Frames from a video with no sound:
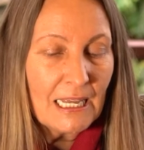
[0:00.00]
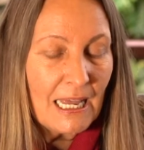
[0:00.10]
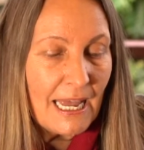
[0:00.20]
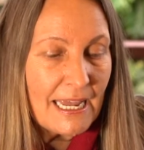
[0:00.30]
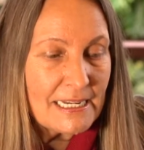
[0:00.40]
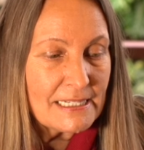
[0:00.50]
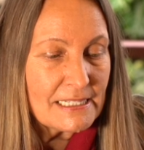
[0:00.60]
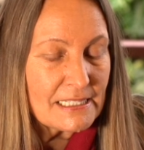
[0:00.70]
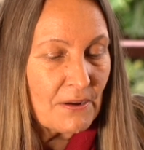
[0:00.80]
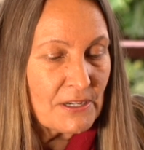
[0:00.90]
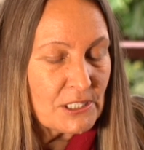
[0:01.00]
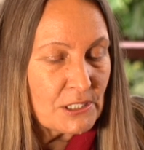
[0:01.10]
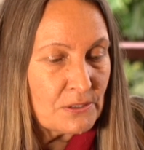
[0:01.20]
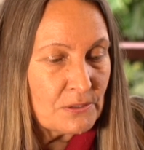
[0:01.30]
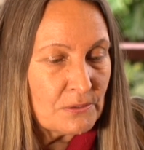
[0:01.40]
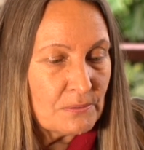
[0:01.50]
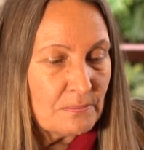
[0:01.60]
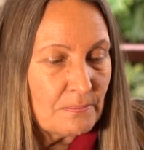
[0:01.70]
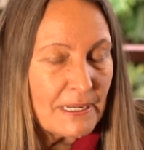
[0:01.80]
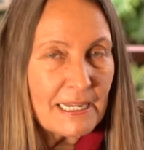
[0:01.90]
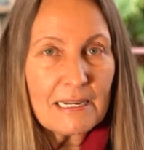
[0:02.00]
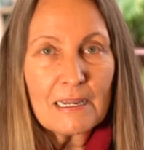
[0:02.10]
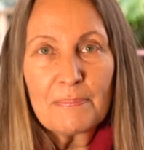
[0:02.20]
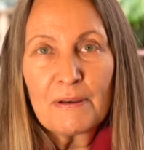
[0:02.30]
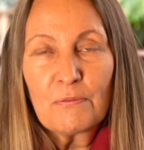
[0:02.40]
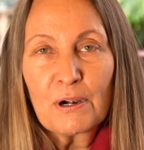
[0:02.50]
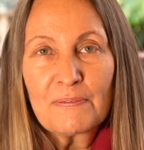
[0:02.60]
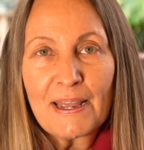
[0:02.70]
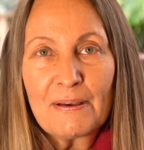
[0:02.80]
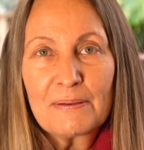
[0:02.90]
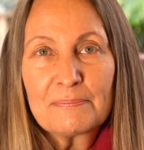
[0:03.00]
and it's going to be above one of our